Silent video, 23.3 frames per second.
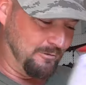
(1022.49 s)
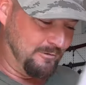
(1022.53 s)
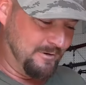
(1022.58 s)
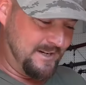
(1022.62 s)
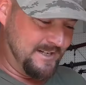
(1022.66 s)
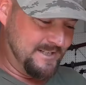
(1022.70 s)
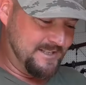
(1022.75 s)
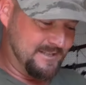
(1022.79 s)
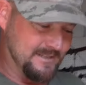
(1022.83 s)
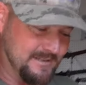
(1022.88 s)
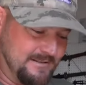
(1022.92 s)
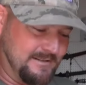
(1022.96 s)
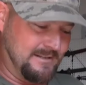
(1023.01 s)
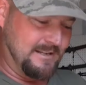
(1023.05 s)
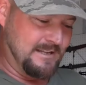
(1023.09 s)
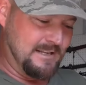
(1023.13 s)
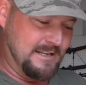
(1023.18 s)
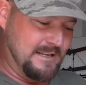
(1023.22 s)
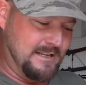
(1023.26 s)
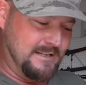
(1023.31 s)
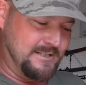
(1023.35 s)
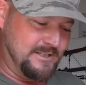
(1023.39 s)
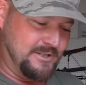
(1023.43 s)
reason,
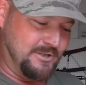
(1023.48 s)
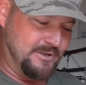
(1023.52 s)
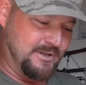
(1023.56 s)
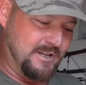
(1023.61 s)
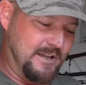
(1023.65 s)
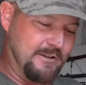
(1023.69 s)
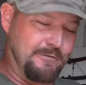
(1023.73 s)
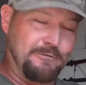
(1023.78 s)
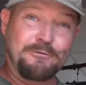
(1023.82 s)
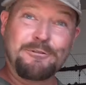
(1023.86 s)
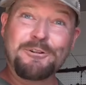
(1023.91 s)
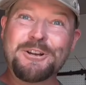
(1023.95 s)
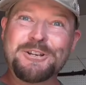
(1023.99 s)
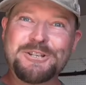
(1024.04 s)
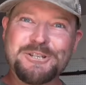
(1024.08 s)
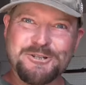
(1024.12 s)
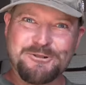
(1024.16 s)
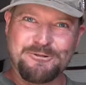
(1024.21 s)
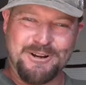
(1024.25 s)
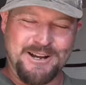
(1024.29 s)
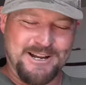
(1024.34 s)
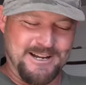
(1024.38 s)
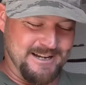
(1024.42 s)
so you get
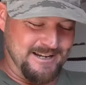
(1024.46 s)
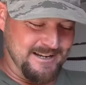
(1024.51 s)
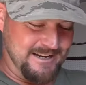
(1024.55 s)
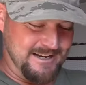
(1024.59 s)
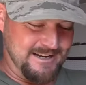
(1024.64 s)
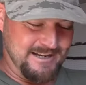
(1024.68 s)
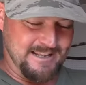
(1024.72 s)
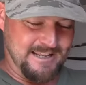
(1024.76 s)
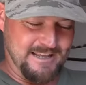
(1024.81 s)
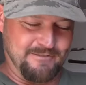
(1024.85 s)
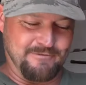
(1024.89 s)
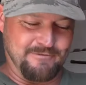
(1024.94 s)
frustrated and